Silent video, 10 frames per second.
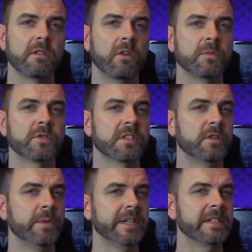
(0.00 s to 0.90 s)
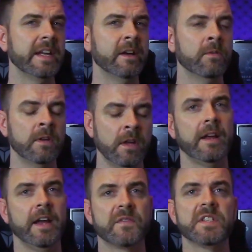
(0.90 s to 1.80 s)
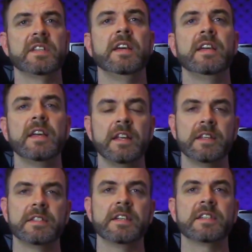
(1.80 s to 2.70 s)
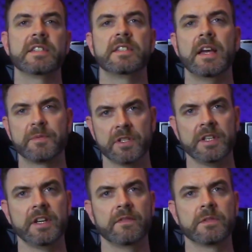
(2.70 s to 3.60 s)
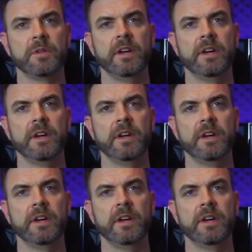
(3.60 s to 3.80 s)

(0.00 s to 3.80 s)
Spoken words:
almost 2 weeks now, and I have to say it is exceptionally comfortable.